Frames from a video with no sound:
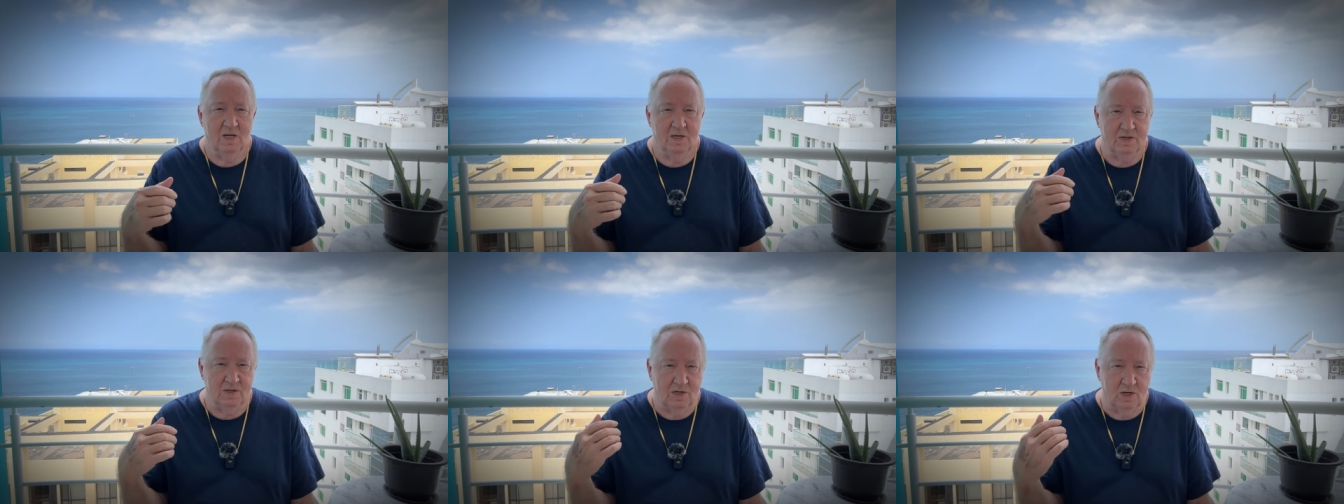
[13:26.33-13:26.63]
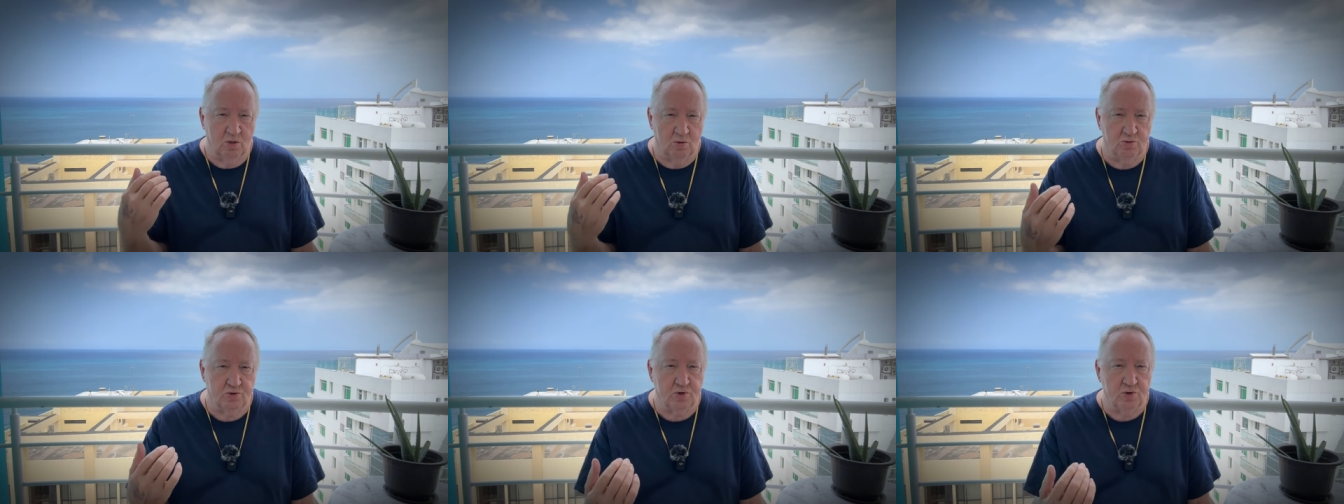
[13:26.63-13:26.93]
to
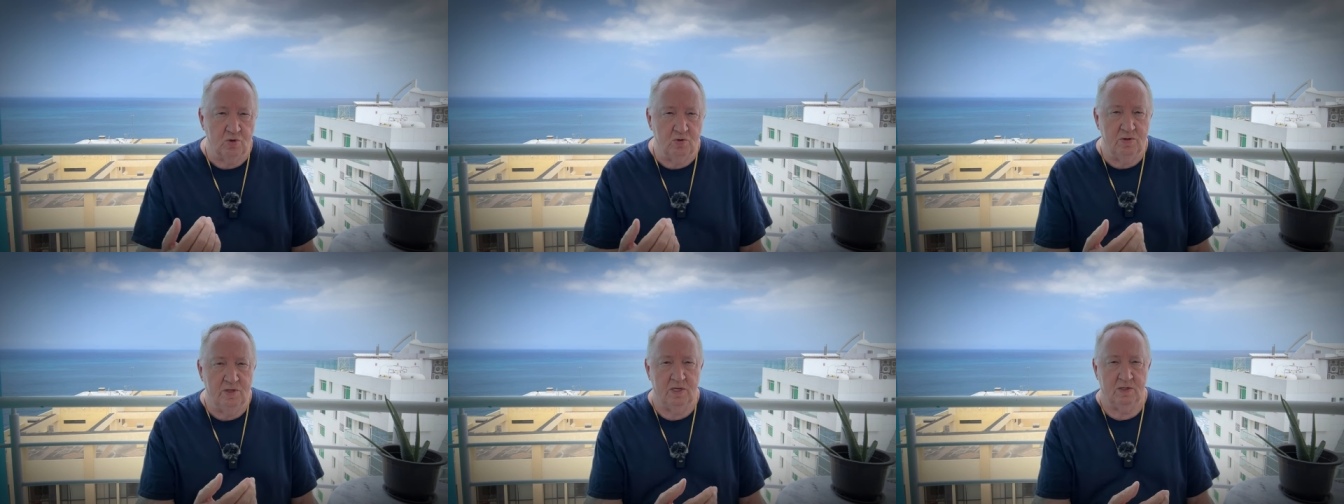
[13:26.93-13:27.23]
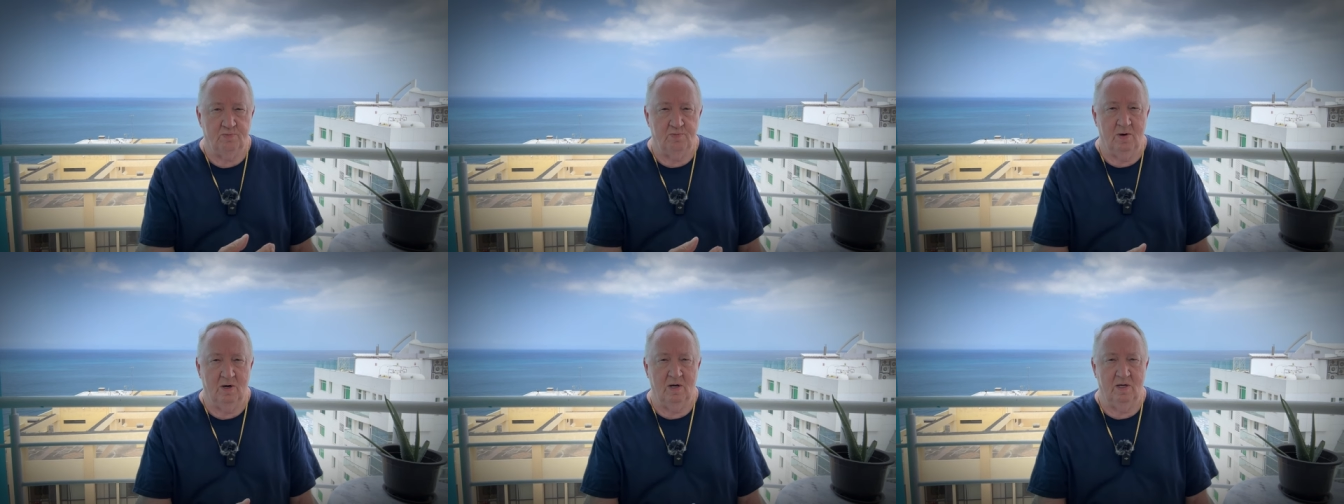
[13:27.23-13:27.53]
go through this
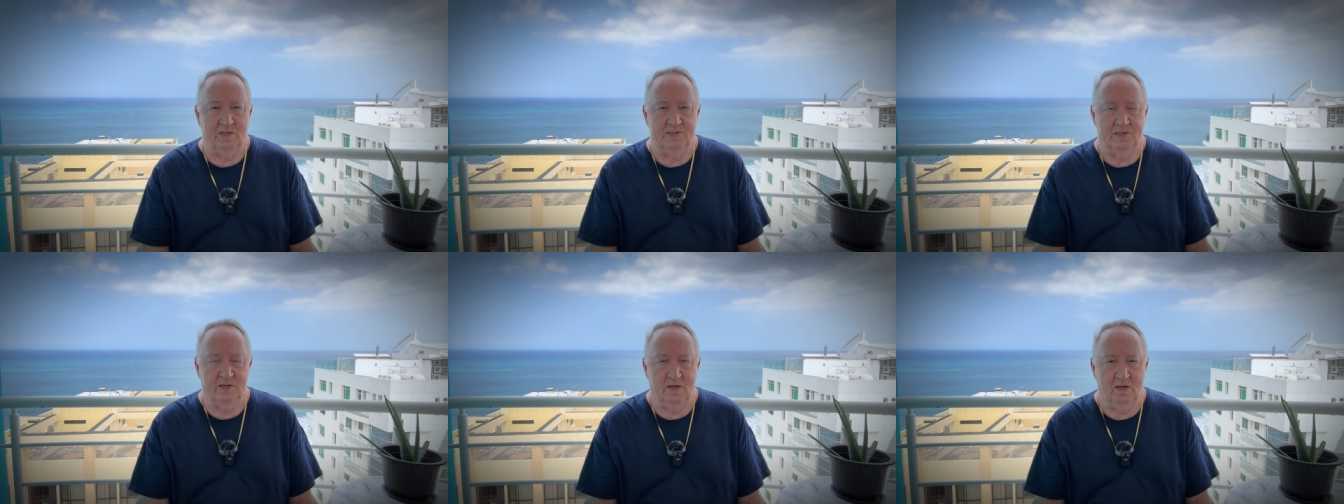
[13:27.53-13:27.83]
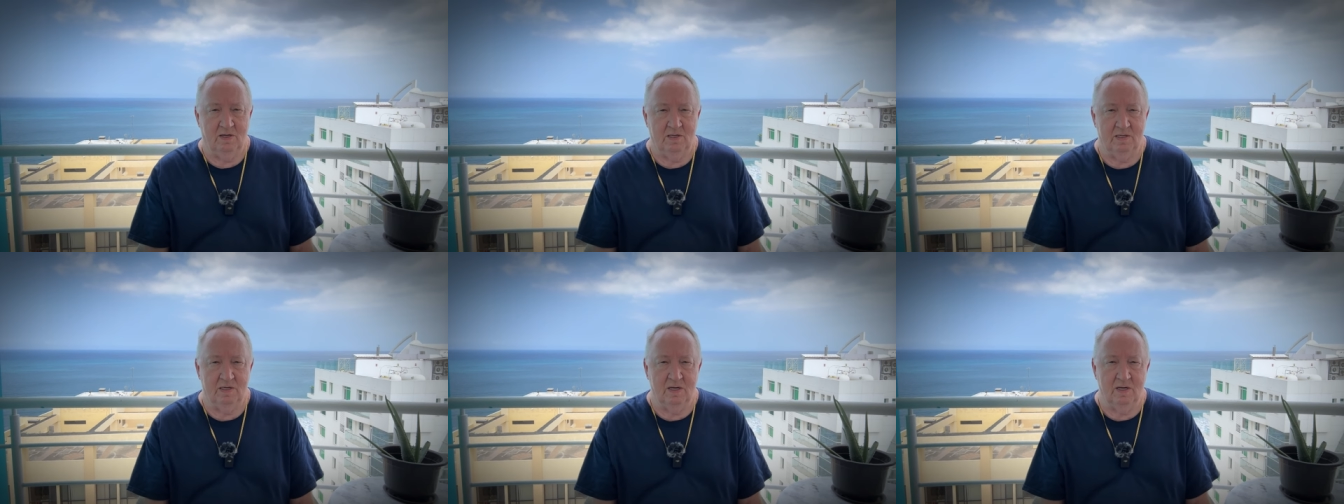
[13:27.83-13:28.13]

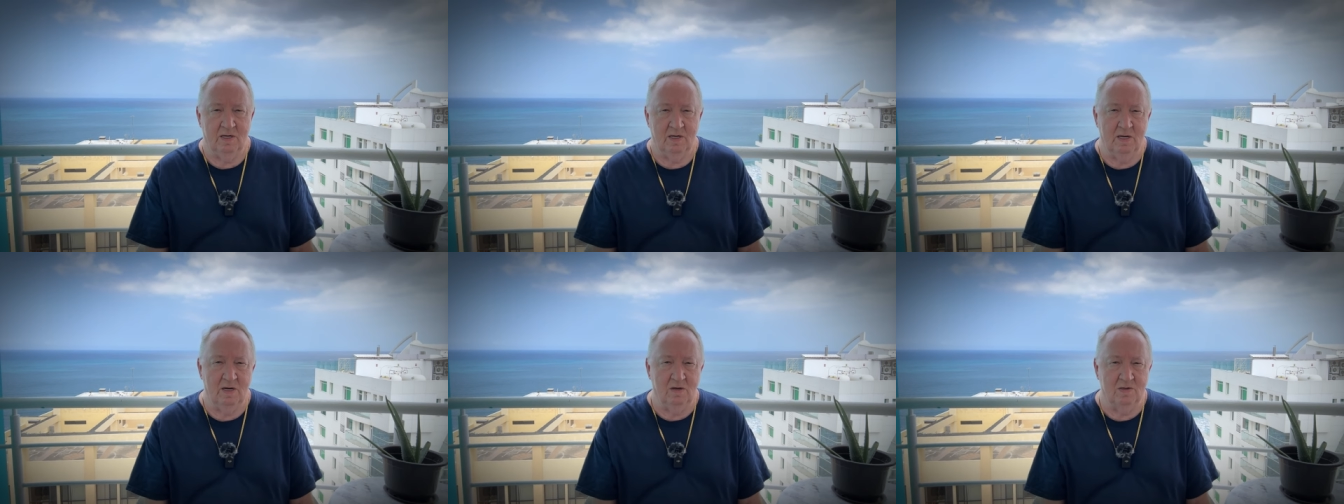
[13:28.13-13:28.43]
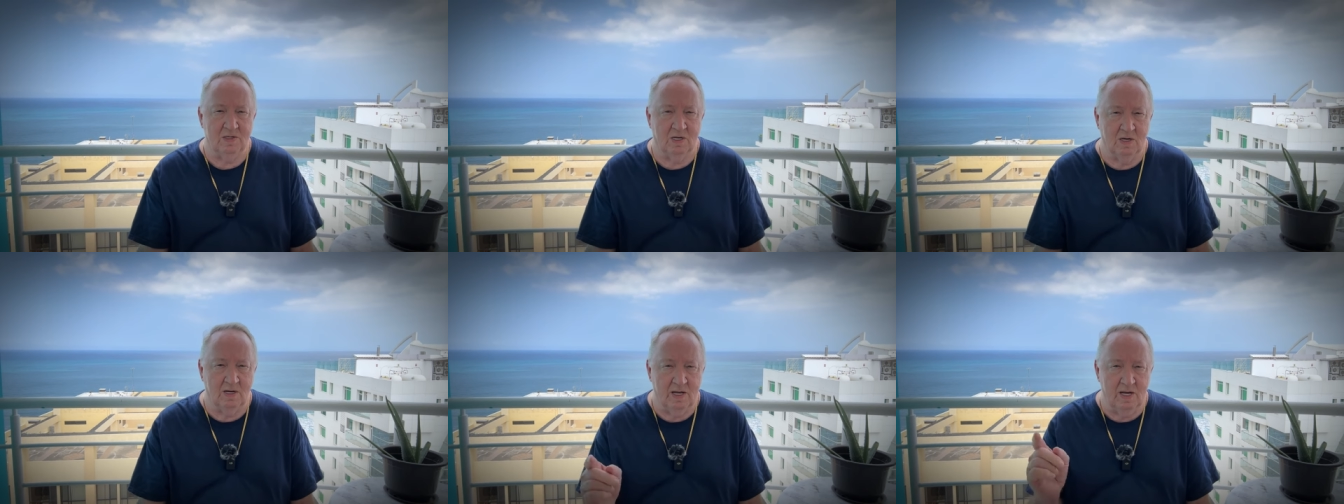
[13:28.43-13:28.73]
process. And
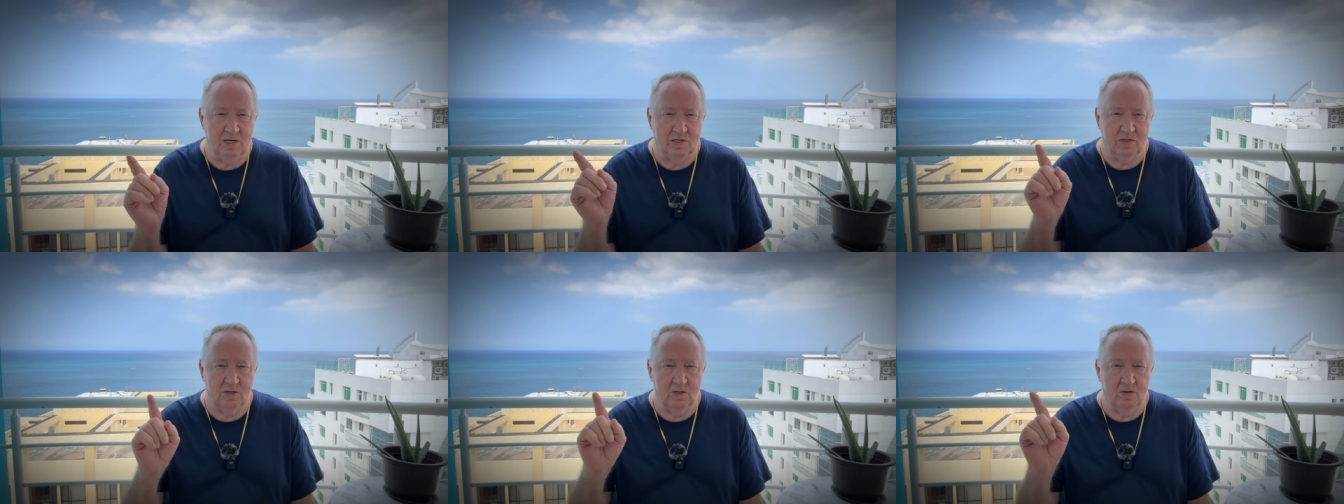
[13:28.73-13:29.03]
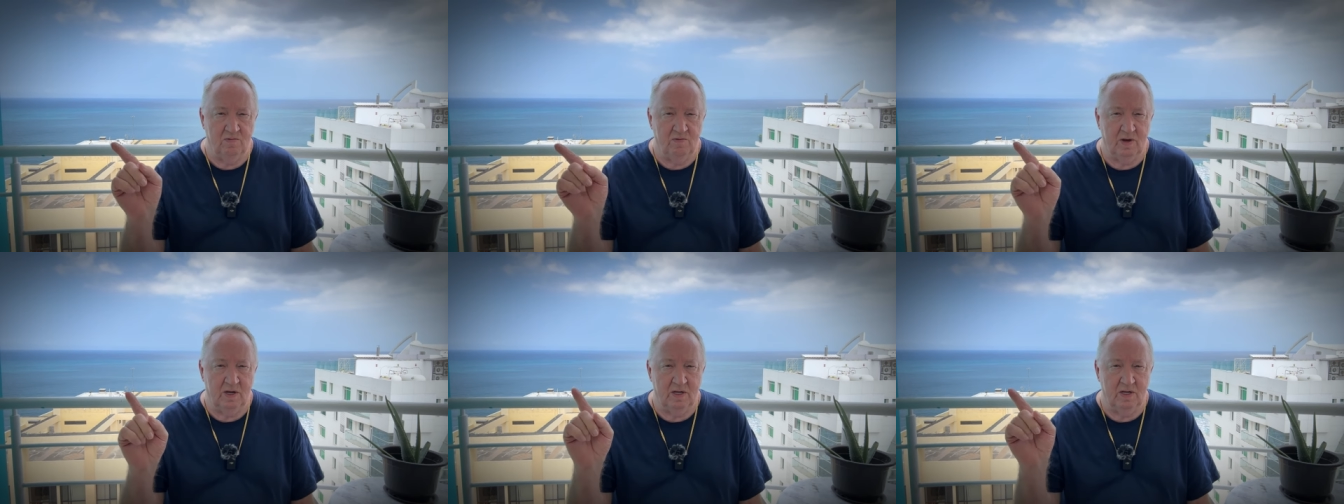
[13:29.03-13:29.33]
here's a link to
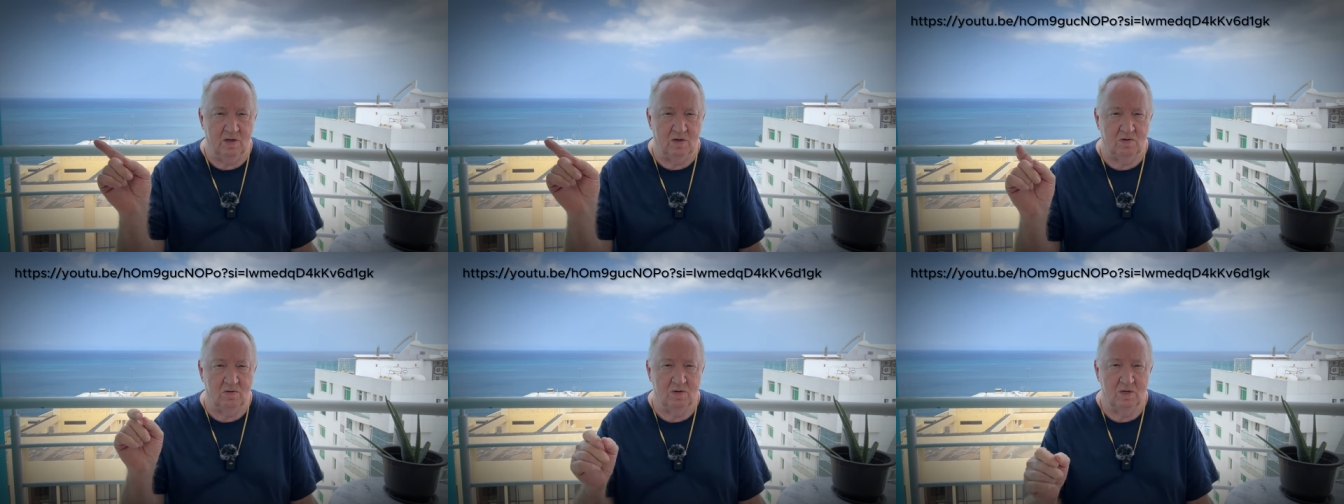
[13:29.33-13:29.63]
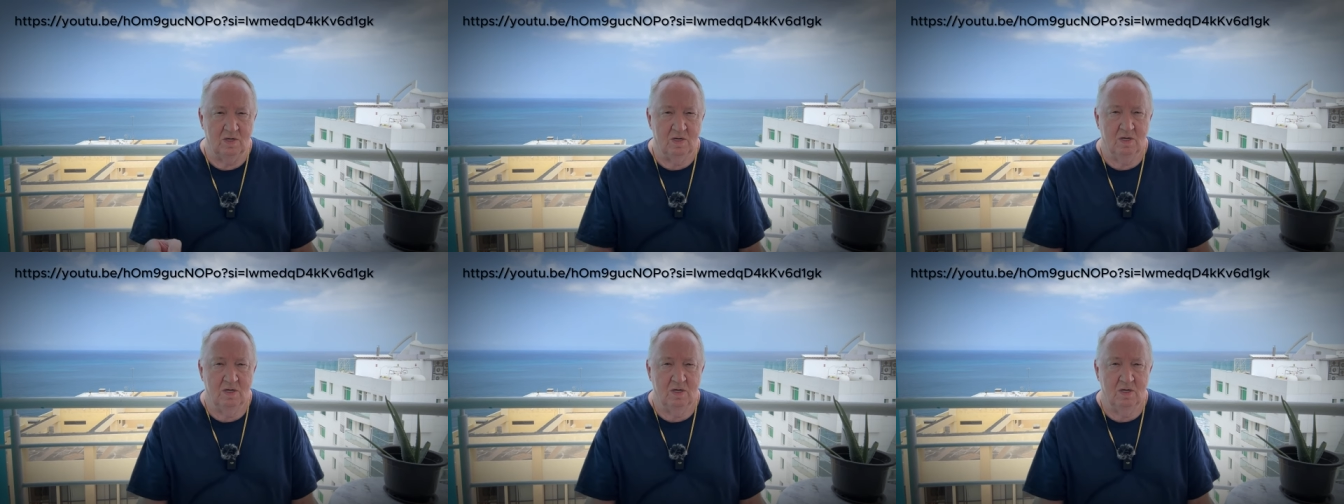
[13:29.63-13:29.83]
the video